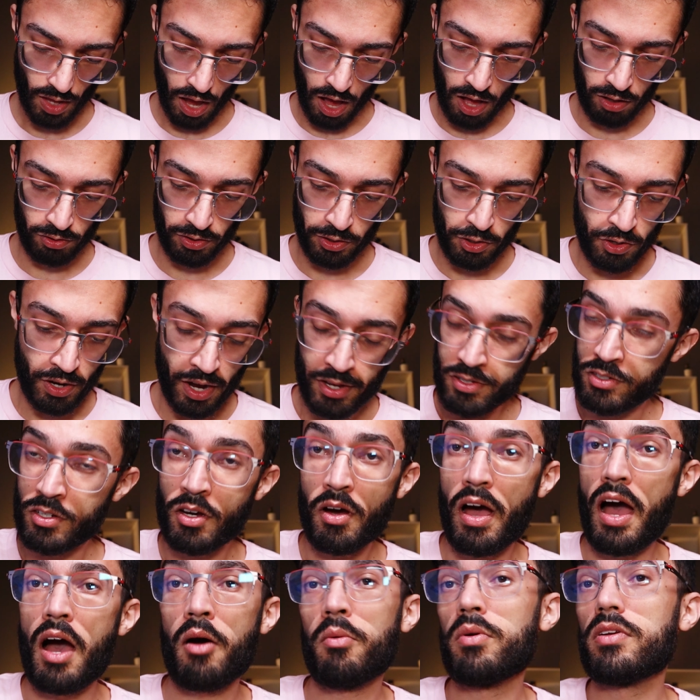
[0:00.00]
I'll let you guys
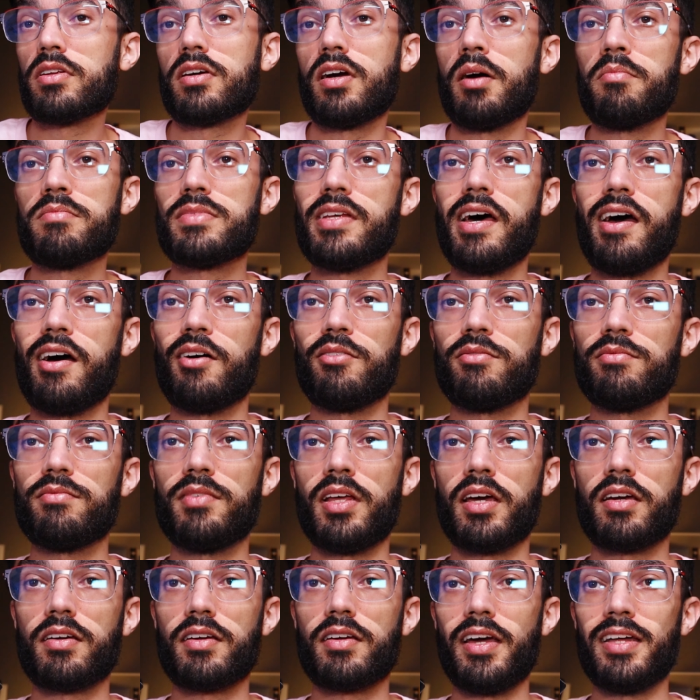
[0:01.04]
know how it comes out.
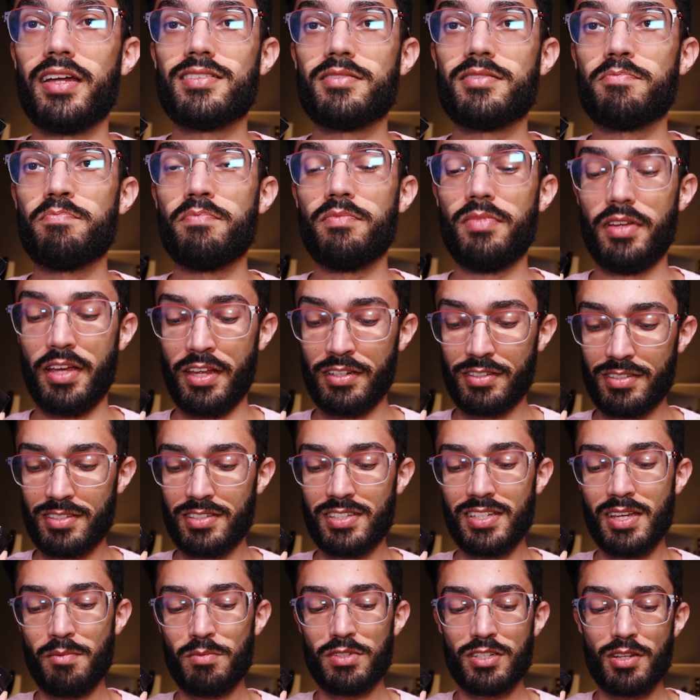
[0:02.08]
Like it's it
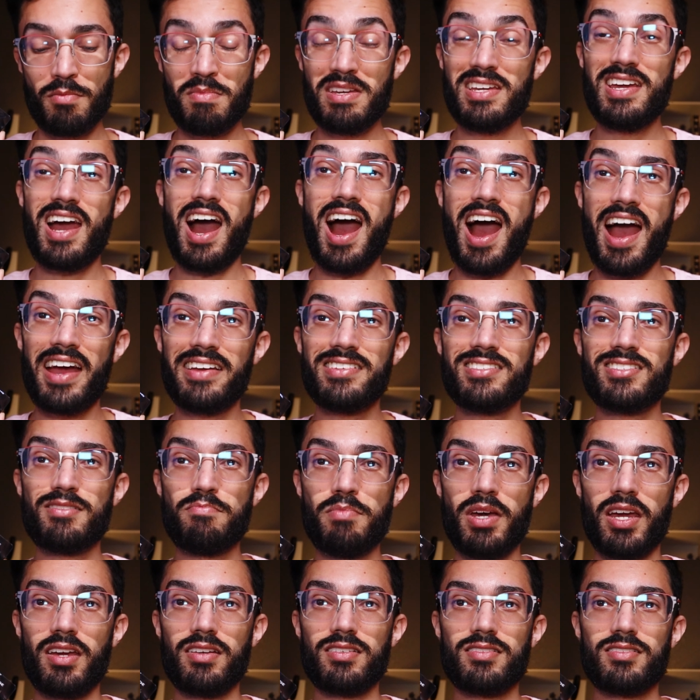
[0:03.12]
seems to be
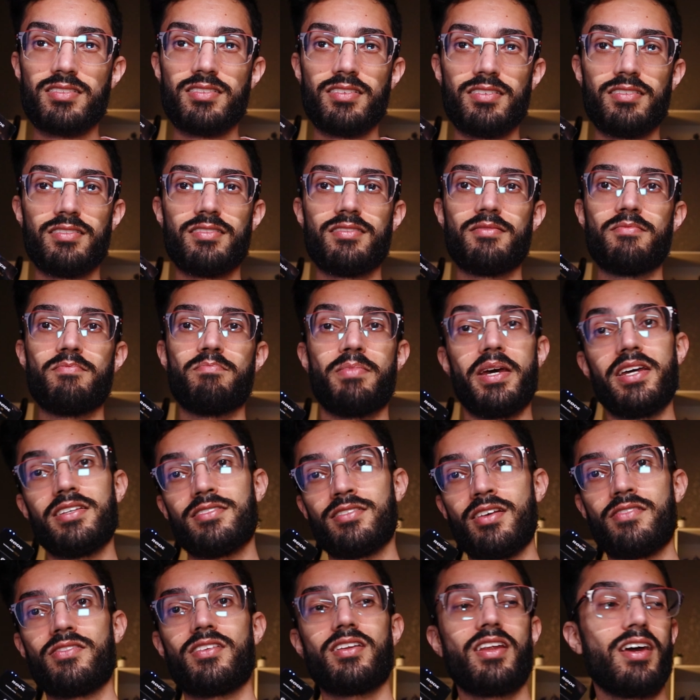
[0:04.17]
ice-based,
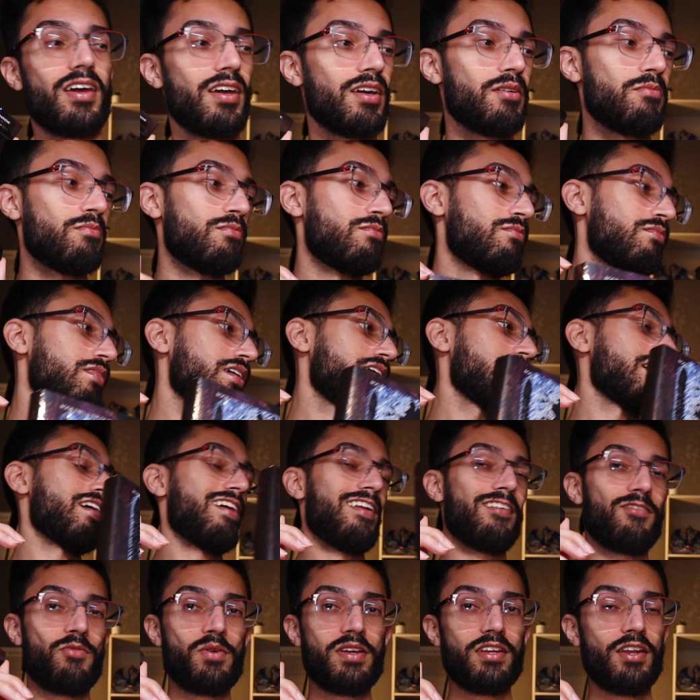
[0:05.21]
based on the name.
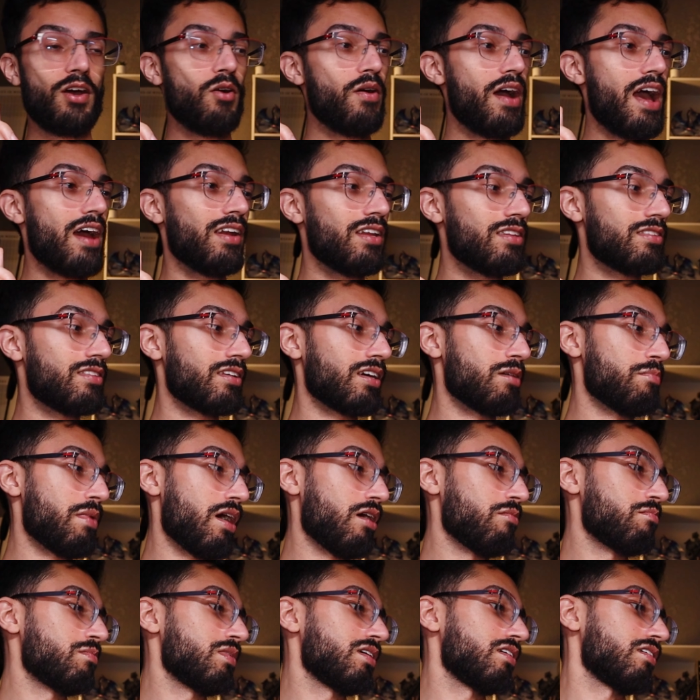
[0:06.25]
And if we know anything
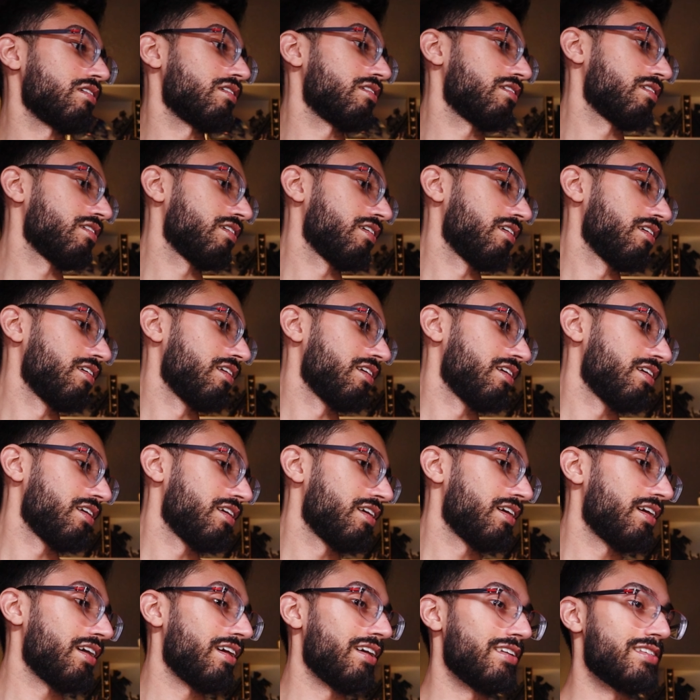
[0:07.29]
about me,
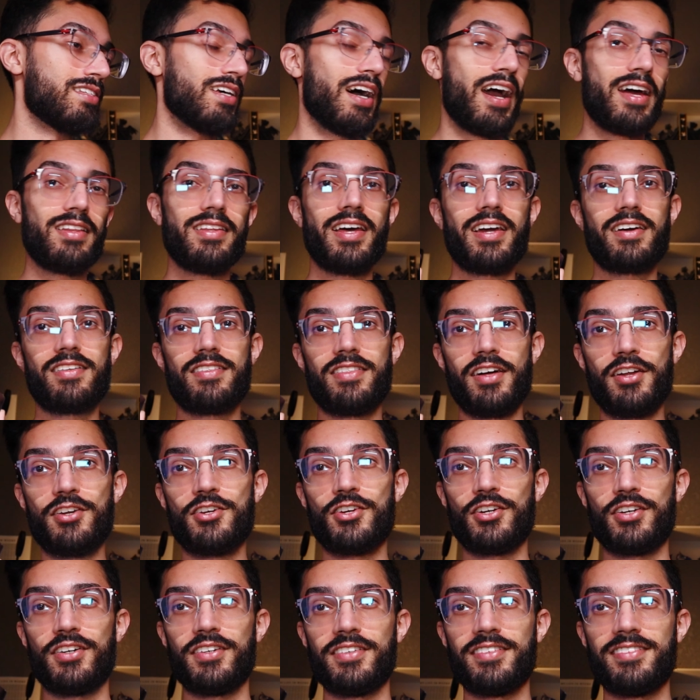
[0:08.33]
it's I like
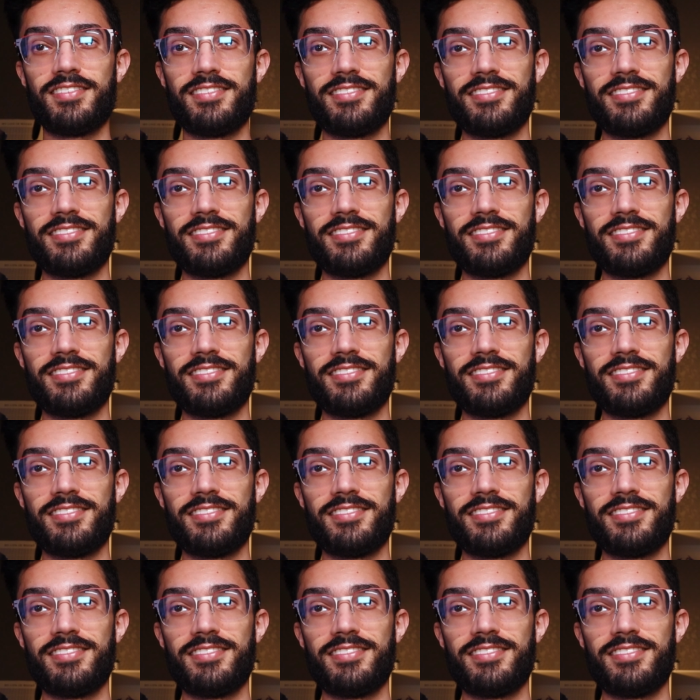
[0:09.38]
thunder.